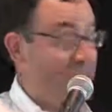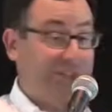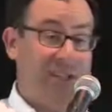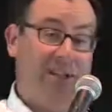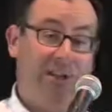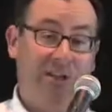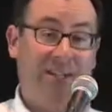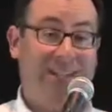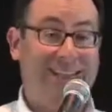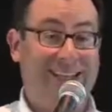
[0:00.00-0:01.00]
machine
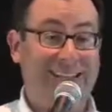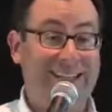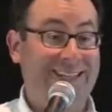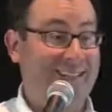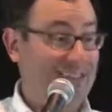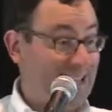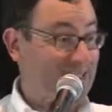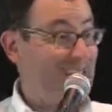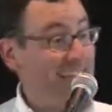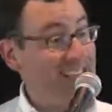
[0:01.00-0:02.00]
learning techniques that then
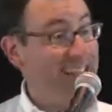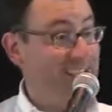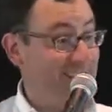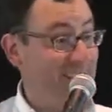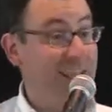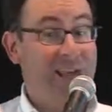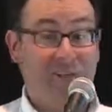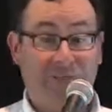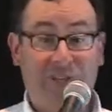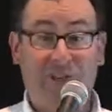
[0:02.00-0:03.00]
take these
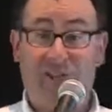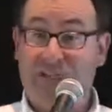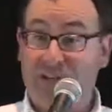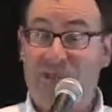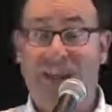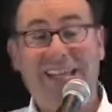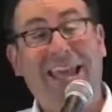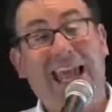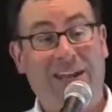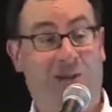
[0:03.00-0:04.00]
features and try to
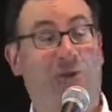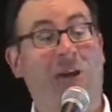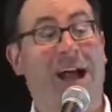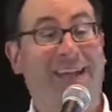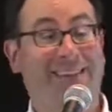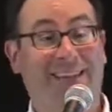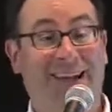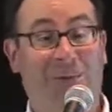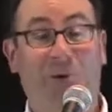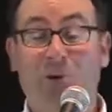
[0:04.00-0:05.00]
categorize
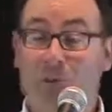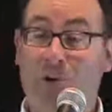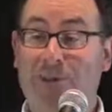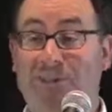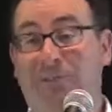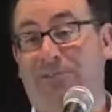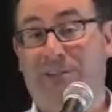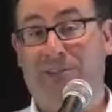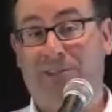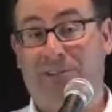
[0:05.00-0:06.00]
them, words as
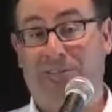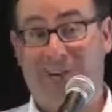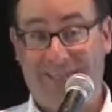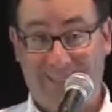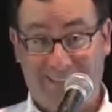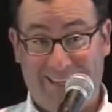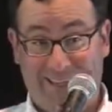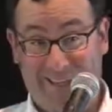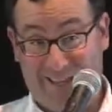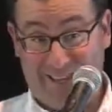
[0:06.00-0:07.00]
features, right? Taking
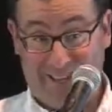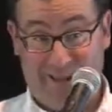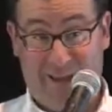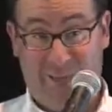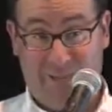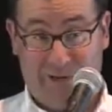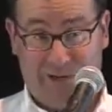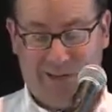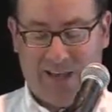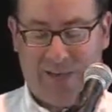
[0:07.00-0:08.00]
the, the
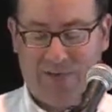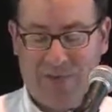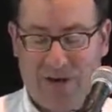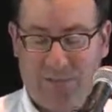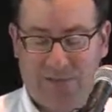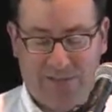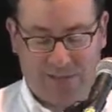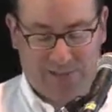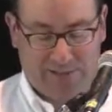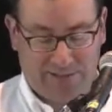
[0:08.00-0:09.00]
numbers of the
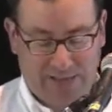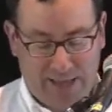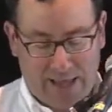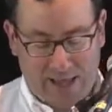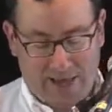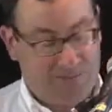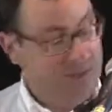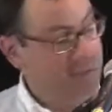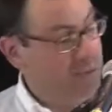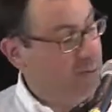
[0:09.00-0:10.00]
repetitions of
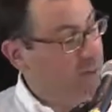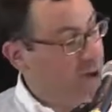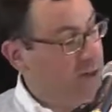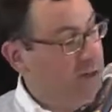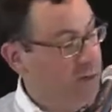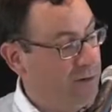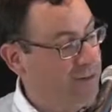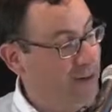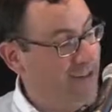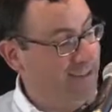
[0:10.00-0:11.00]
distinct words or
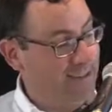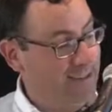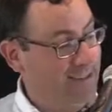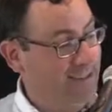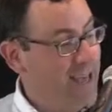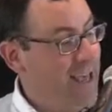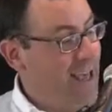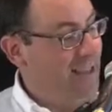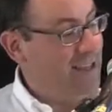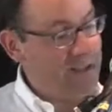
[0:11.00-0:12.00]
phrases,
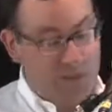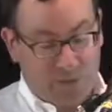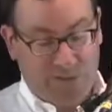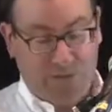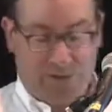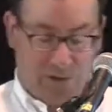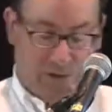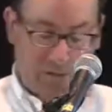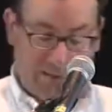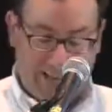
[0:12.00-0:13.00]
and then using
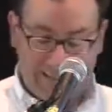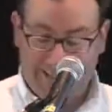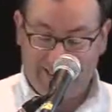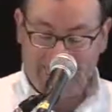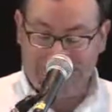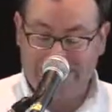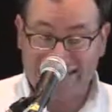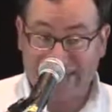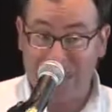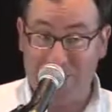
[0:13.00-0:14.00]
those, uh, taking
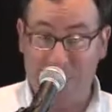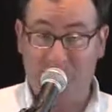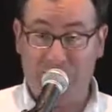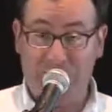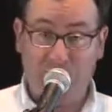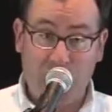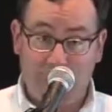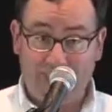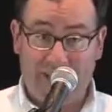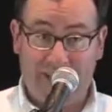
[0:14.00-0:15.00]
together to
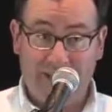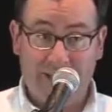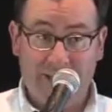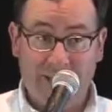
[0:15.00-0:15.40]
determine